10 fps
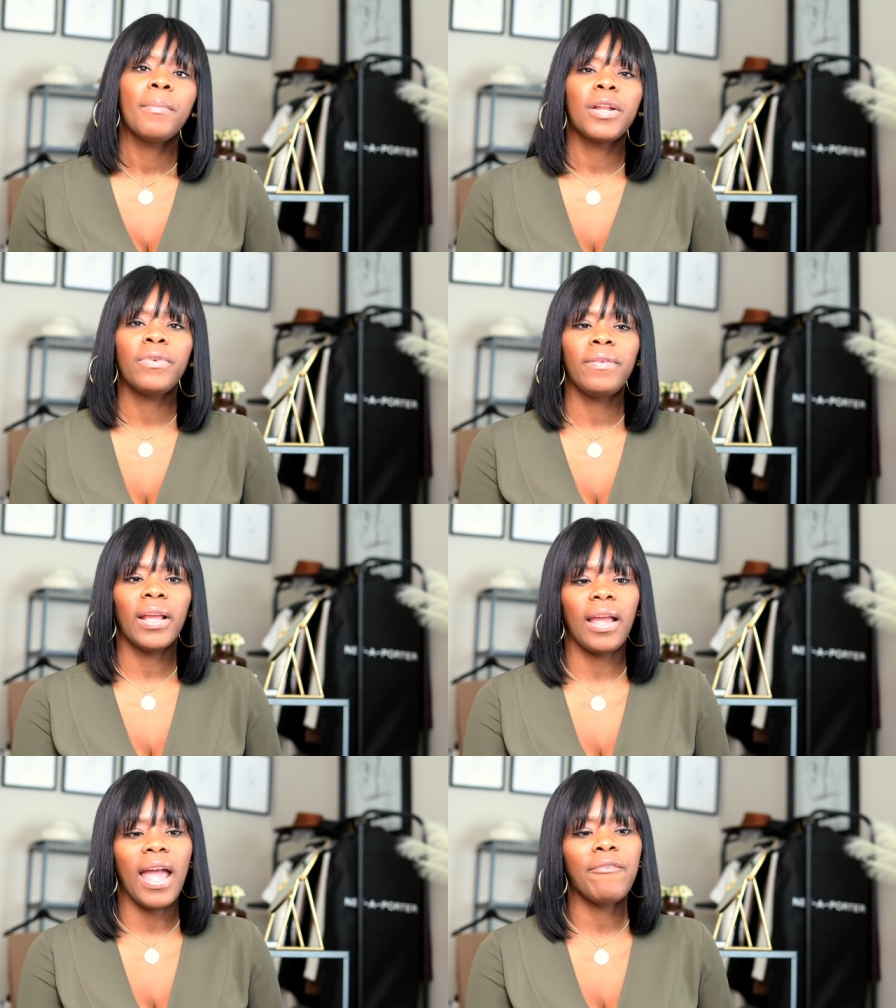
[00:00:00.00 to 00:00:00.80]
But if you have
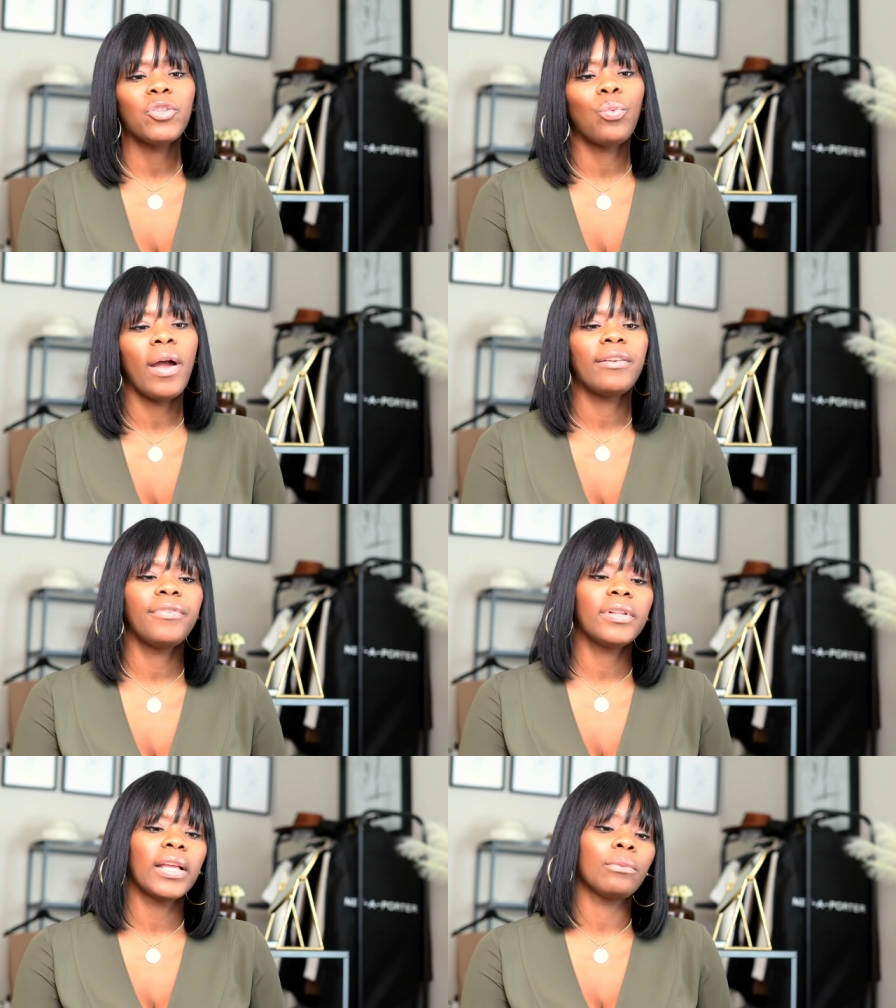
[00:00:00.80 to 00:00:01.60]
like an average wide
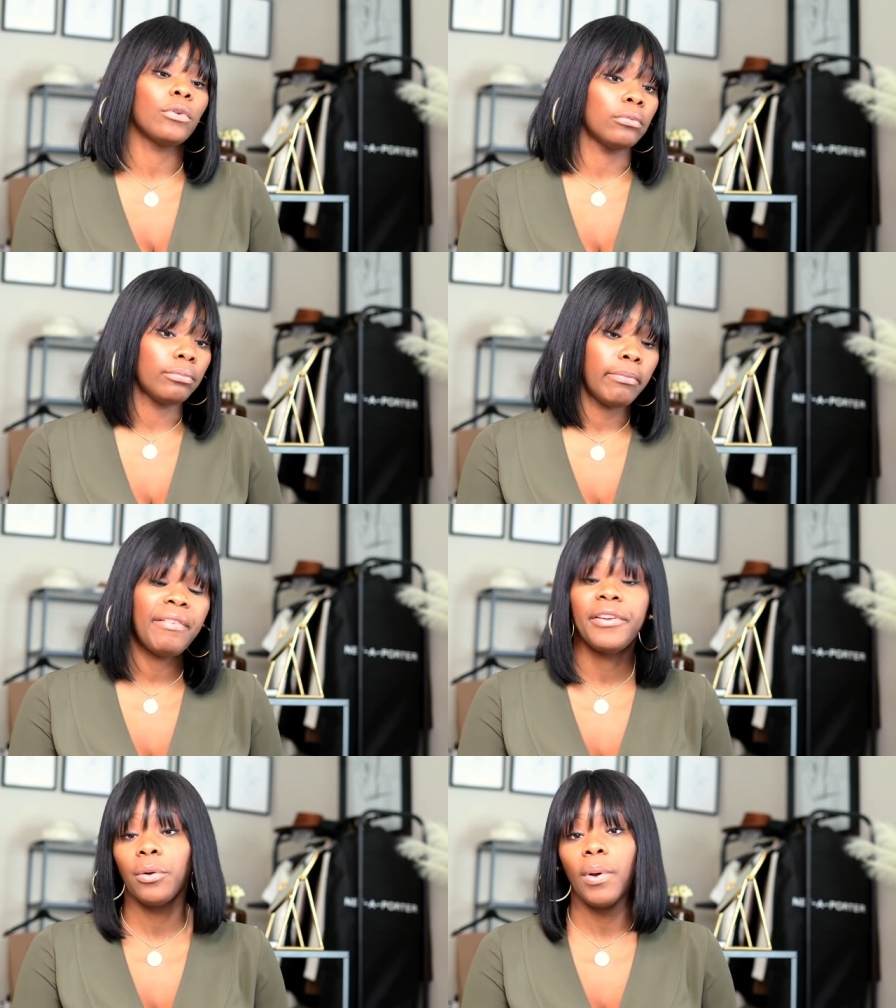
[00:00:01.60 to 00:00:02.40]
foot, like well,
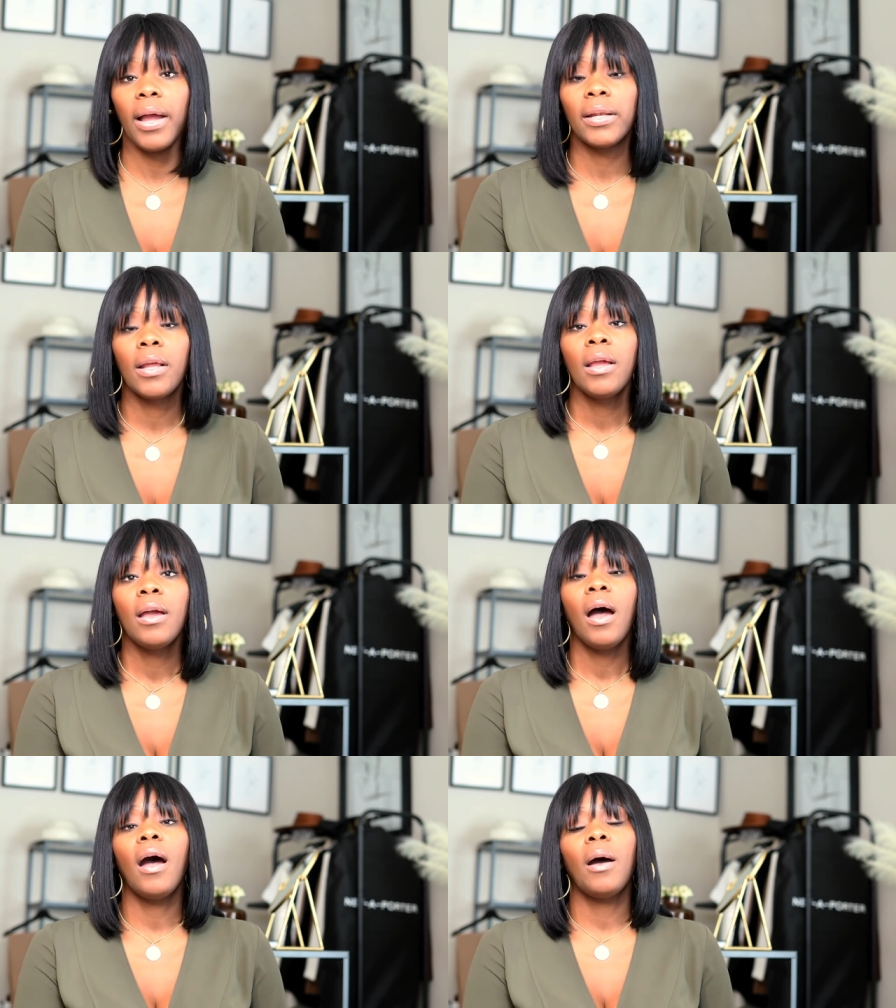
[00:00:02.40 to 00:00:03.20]
my feet are wide,
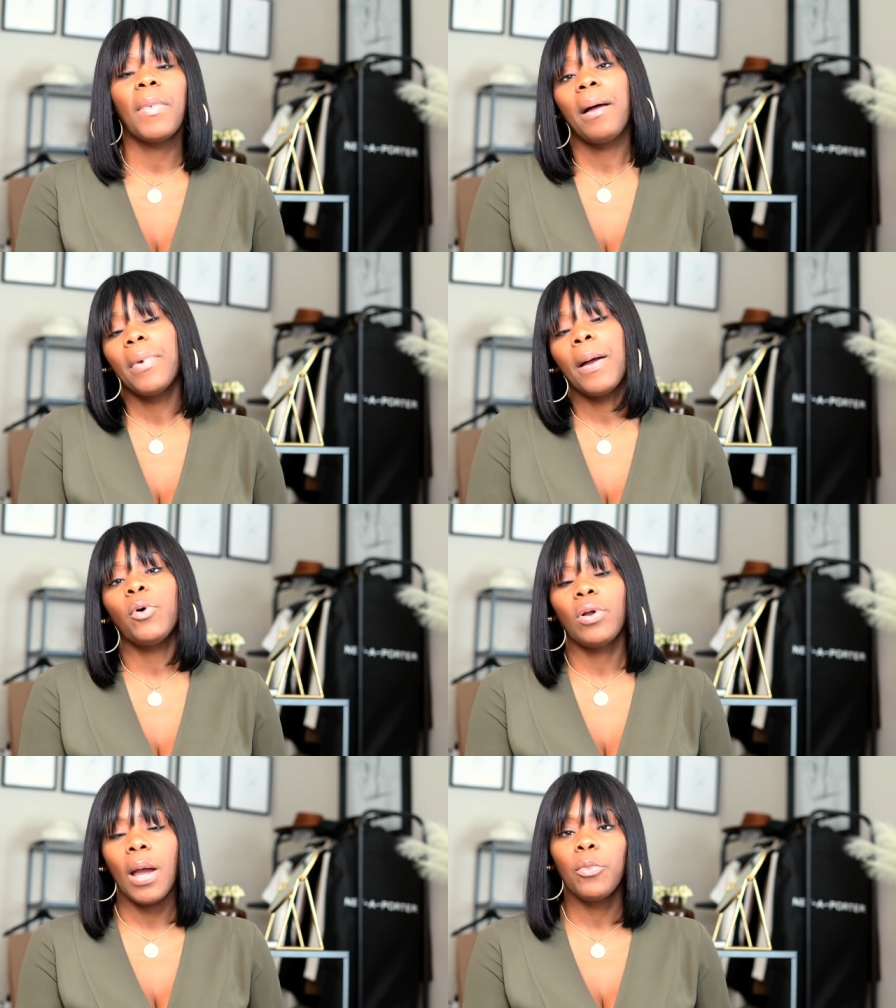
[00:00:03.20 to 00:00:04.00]
um, I'm,
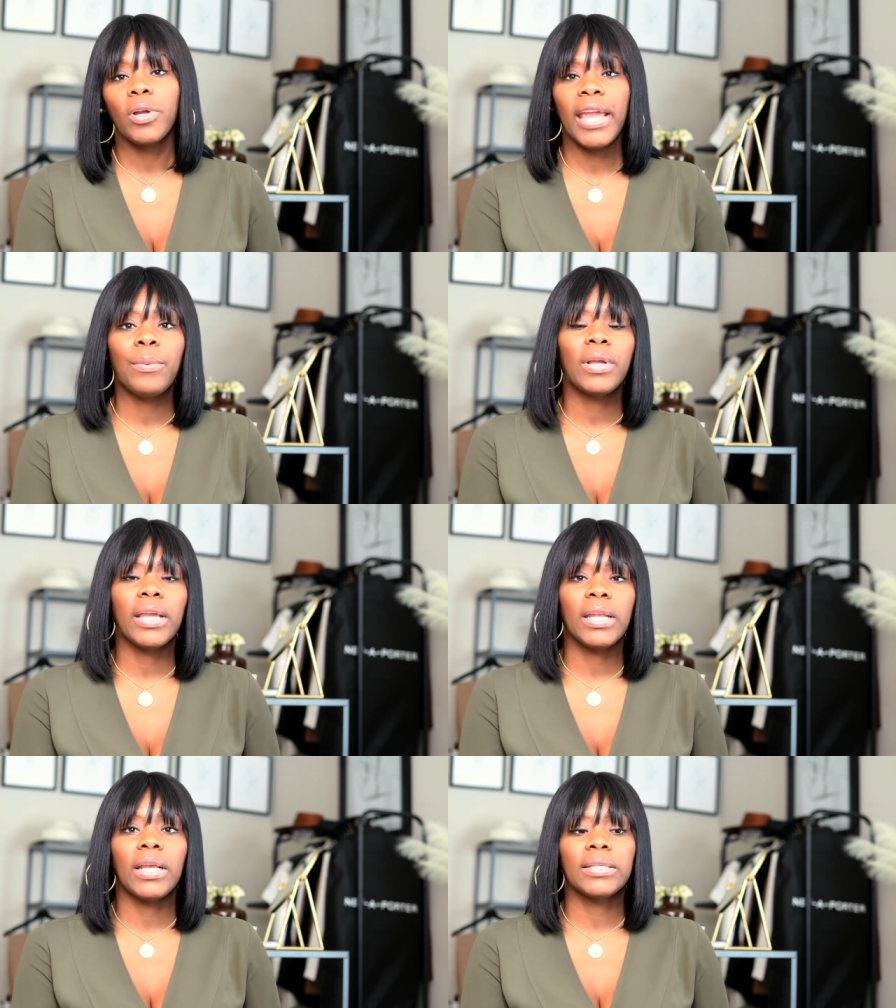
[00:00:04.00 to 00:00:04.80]
I'm, I'm okay with
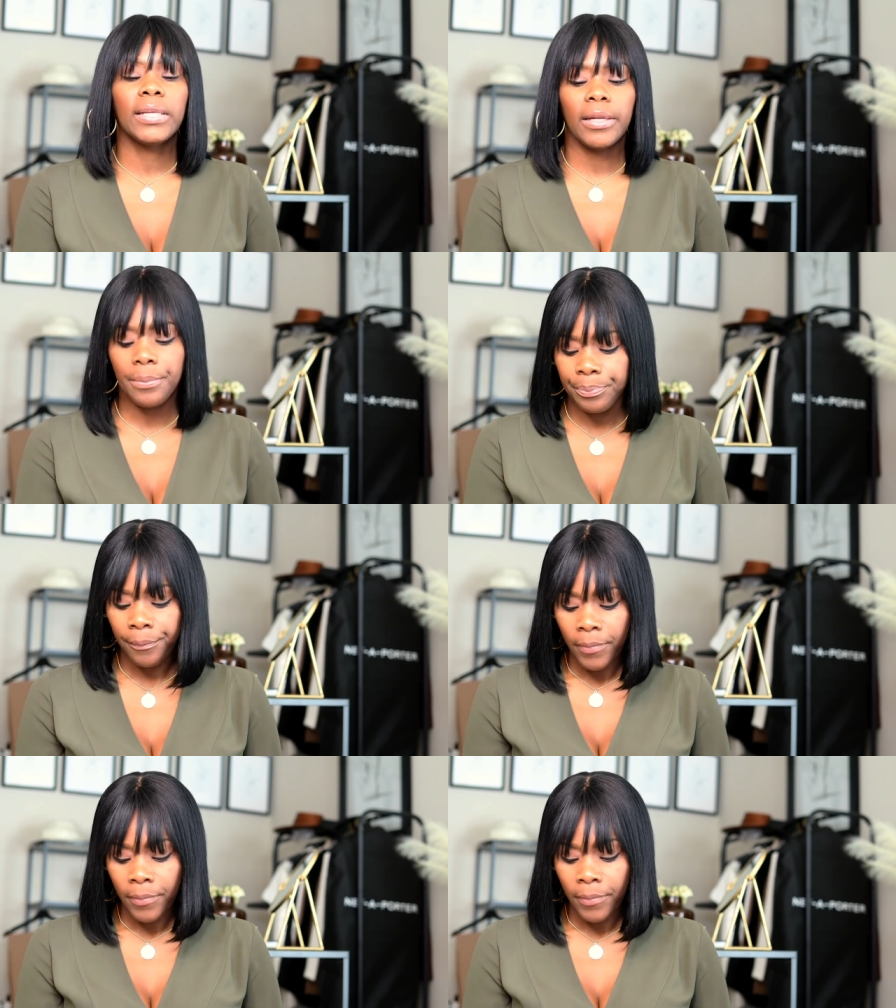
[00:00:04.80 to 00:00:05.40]
getting into them.